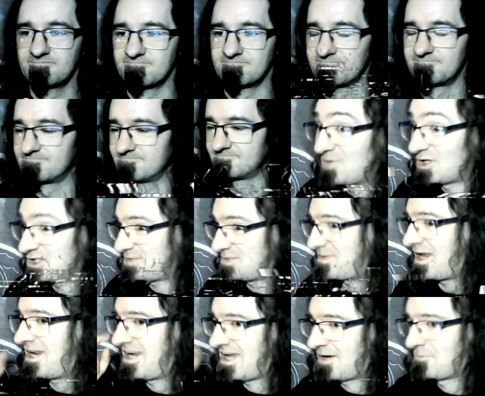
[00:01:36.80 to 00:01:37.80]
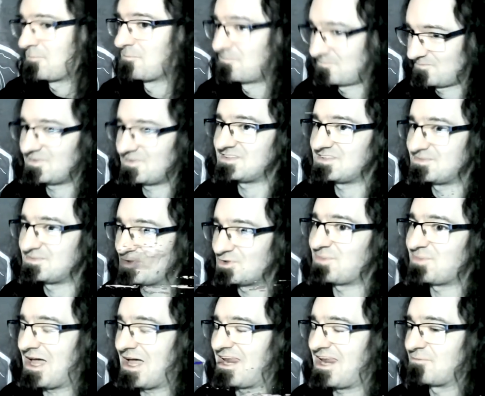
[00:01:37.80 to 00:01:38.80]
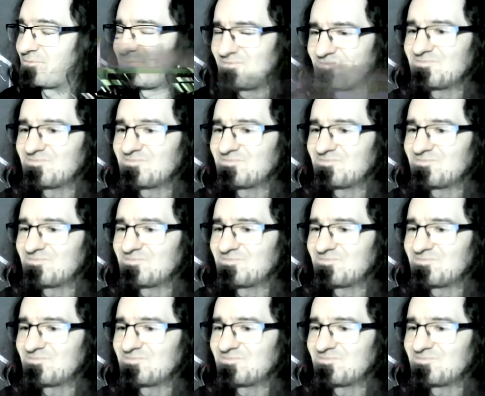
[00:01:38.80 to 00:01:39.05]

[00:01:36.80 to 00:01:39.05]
This is much better now. This is much better now.